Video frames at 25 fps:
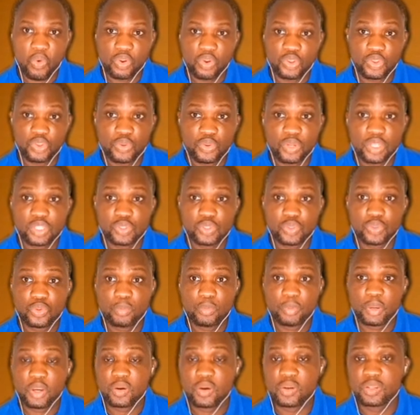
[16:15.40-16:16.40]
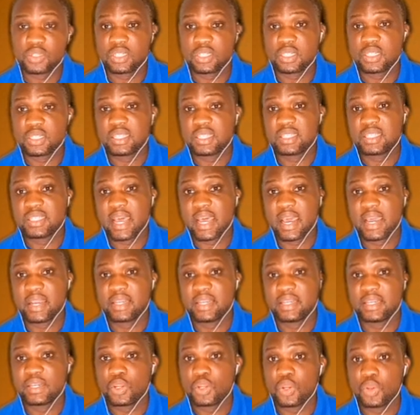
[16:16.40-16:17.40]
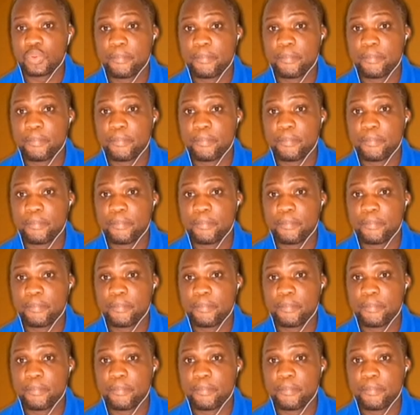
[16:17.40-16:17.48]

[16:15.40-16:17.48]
You need to know because these are the